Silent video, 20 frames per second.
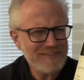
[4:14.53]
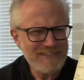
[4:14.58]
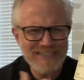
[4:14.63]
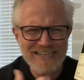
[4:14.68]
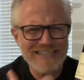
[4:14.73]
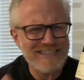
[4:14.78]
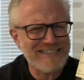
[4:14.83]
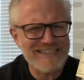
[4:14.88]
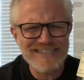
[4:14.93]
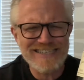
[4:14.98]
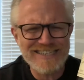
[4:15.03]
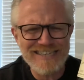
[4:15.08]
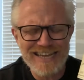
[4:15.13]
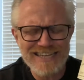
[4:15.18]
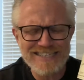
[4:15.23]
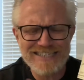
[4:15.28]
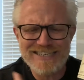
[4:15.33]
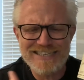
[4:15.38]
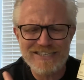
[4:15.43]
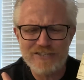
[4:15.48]

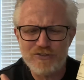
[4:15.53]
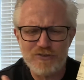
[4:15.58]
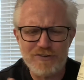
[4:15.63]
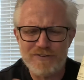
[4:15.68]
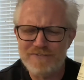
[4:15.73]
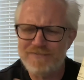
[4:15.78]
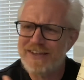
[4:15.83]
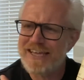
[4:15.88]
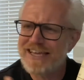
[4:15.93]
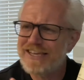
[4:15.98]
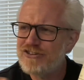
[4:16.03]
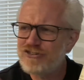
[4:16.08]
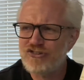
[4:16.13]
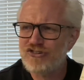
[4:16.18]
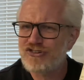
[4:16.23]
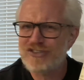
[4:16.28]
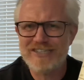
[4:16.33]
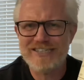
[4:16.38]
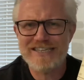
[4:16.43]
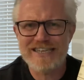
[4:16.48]
zesty, sort of
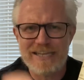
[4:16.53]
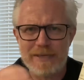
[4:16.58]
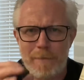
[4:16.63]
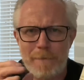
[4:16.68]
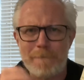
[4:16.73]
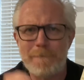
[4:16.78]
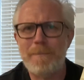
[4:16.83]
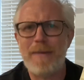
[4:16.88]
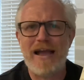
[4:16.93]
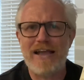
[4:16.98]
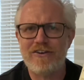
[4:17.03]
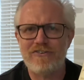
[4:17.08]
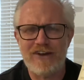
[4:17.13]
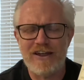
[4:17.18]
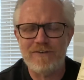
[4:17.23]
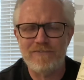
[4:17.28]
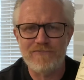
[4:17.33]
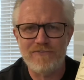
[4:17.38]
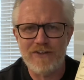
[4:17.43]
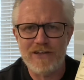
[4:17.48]
interesting
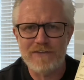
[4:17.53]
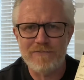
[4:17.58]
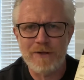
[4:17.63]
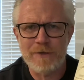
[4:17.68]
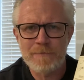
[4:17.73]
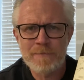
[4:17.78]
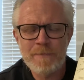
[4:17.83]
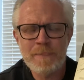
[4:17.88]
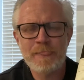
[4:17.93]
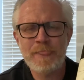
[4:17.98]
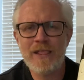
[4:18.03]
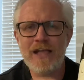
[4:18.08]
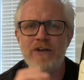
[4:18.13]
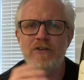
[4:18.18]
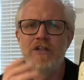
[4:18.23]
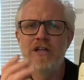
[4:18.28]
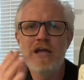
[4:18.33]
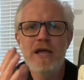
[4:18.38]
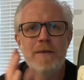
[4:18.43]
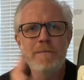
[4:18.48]
background flavour. Now,
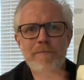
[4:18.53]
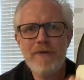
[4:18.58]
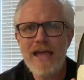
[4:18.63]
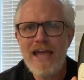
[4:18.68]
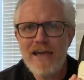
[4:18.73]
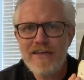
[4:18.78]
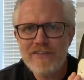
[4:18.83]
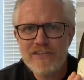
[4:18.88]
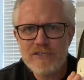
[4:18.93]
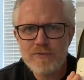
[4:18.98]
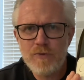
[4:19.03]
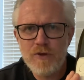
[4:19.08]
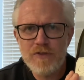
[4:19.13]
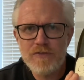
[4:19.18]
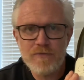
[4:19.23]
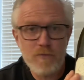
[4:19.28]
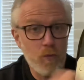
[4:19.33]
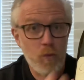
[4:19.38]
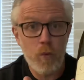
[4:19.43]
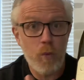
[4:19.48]
pair this
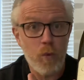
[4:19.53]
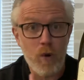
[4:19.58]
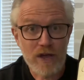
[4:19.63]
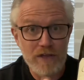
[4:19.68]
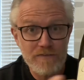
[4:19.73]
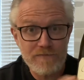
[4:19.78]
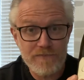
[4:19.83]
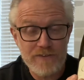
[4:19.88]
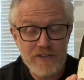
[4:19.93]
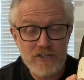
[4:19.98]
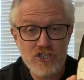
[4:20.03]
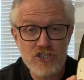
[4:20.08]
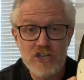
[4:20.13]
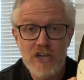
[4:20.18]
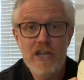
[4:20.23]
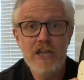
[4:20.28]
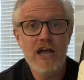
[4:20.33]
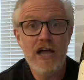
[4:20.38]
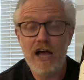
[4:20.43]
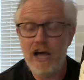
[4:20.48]
with whitefish.
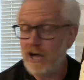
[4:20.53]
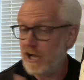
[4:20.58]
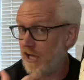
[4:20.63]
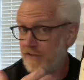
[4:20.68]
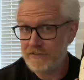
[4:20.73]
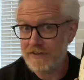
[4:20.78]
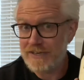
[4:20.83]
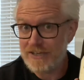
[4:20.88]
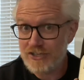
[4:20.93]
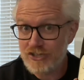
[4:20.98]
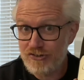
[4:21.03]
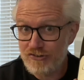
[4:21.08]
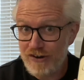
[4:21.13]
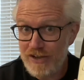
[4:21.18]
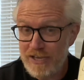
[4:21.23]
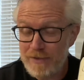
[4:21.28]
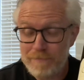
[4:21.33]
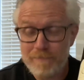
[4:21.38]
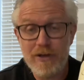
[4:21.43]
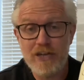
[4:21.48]
I think it's
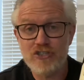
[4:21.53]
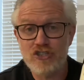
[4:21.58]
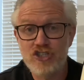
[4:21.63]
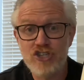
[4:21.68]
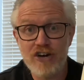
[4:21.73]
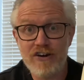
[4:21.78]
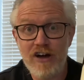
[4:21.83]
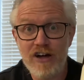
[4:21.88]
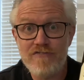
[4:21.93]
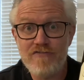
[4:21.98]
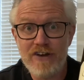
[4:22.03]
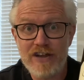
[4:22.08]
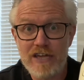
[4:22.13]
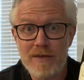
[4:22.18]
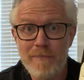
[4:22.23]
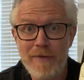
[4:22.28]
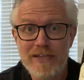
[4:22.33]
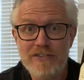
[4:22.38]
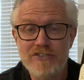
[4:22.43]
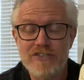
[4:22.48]
great, but Gerard
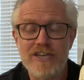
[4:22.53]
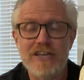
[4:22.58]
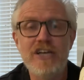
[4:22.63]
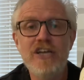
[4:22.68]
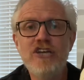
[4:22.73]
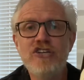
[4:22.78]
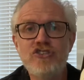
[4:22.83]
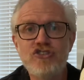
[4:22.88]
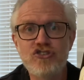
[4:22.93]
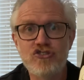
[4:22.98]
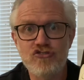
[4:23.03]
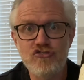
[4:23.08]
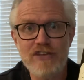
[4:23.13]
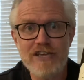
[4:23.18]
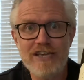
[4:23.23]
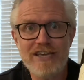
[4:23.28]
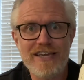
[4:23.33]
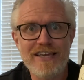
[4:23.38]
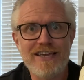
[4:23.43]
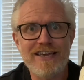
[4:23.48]
recommends it
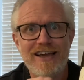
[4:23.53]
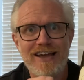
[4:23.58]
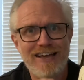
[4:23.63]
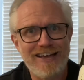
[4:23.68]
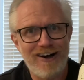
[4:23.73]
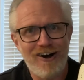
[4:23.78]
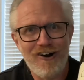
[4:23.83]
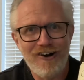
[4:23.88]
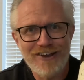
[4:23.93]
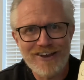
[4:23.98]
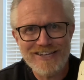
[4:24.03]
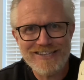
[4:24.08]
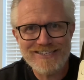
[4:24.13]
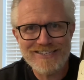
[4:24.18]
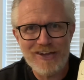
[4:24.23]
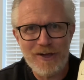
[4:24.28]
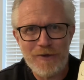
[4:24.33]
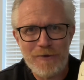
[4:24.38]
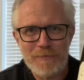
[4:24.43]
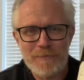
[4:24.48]
drinking on its
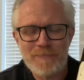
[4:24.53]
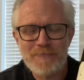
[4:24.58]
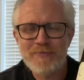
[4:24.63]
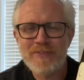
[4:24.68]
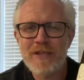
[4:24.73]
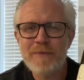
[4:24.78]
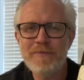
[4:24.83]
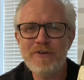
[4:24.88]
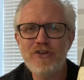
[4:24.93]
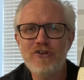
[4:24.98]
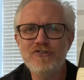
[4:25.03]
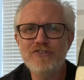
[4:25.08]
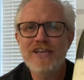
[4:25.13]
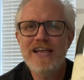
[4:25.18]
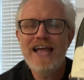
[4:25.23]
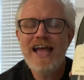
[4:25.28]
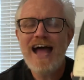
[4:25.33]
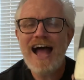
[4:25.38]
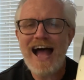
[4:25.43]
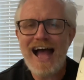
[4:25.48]
own because
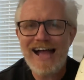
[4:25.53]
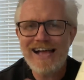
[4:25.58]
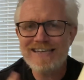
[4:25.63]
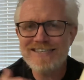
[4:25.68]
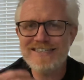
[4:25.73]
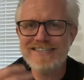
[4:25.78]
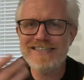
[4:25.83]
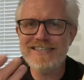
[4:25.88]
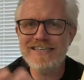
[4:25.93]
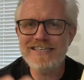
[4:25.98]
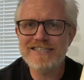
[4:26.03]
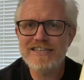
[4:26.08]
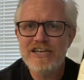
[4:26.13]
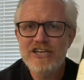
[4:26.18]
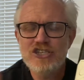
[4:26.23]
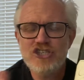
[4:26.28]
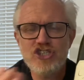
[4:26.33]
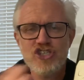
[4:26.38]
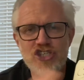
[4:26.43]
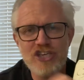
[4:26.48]
as this
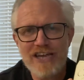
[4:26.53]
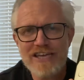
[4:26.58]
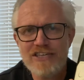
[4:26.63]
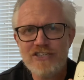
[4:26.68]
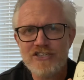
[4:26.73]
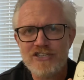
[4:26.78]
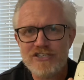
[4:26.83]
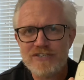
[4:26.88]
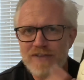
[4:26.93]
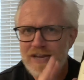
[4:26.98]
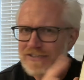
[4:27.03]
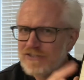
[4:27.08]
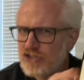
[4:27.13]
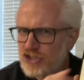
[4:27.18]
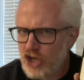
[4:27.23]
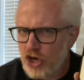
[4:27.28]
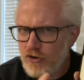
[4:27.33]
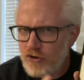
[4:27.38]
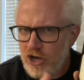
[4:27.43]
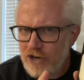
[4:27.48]
changes, and
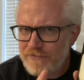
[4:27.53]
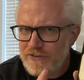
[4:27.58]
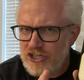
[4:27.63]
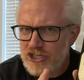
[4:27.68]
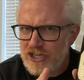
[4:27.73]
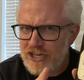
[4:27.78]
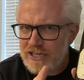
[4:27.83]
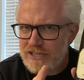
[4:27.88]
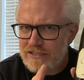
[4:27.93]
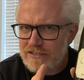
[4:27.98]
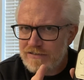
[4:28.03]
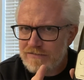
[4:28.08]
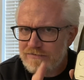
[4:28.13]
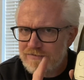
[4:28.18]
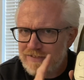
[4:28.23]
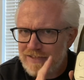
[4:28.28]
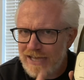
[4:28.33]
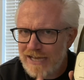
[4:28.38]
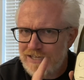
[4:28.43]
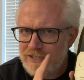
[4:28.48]
don't over chill it,
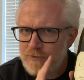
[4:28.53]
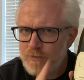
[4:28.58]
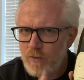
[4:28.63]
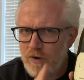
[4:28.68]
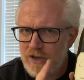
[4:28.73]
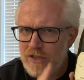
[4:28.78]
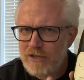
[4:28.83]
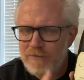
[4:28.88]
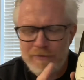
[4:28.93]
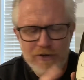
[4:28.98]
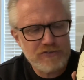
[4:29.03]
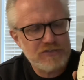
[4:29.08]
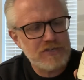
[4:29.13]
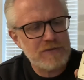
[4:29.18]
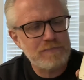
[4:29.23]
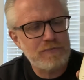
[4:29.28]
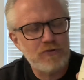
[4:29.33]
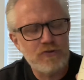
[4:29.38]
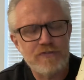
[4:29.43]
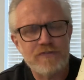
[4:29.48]
that's one of the most
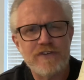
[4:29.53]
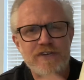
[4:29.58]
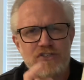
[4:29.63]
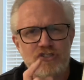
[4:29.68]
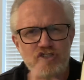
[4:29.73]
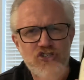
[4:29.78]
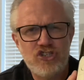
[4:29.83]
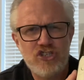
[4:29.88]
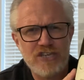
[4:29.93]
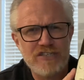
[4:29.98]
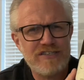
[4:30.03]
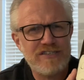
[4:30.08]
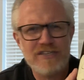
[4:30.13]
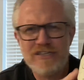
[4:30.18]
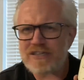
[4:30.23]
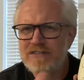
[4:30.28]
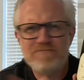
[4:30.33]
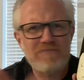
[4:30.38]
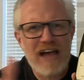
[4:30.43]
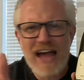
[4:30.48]
important things. Just
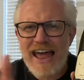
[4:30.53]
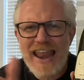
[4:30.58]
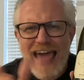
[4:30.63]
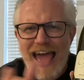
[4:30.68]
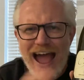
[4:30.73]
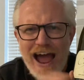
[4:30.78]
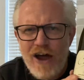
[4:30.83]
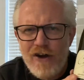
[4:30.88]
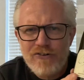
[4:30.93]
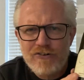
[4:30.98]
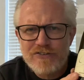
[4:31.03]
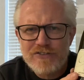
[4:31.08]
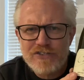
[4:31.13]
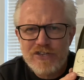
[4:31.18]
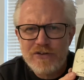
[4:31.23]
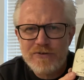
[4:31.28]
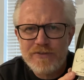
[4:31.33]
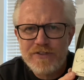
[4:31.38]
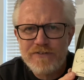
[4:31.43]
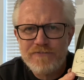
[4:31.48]
an hour or
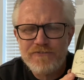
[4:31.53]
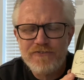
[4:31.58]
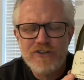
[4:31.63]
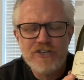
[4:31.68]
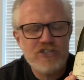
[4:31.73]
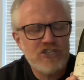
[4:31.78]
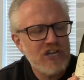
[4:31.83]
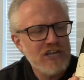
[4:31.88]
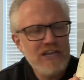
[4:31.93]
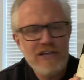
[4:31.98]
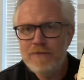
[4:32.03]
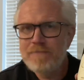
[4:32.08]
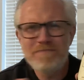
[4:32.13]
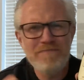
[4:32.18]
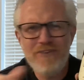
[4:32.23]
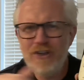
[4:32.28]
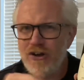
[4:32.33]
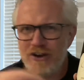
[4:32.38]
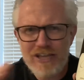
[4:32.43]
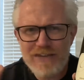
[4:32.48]
so in the fridge,
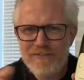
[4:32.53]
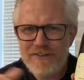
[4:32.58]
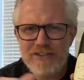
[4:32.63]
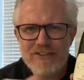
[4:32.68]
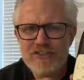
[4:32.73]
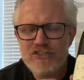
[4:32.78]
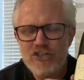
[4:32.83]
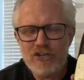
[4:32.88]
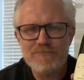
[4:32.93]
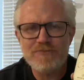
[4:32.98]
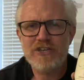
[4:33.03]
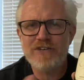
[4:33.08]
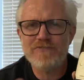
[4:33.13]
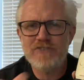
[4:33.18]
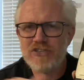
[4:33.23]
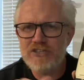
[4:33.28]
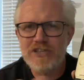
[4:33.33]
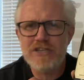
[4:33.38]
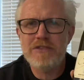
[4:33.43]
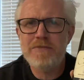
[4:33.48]
not even at the top shelf,
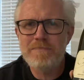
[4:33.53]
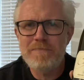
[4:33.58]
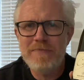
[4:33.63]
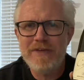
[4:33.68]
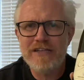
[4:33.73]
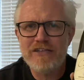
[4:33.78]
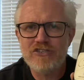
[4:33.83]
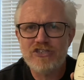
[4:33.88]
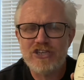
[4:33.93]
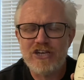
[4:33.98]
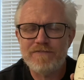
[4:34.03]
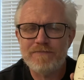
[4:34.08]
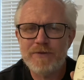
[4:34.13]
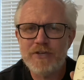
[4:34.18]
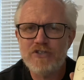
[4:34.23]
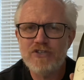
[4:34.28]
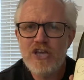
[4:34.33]
just in the middle shelf, because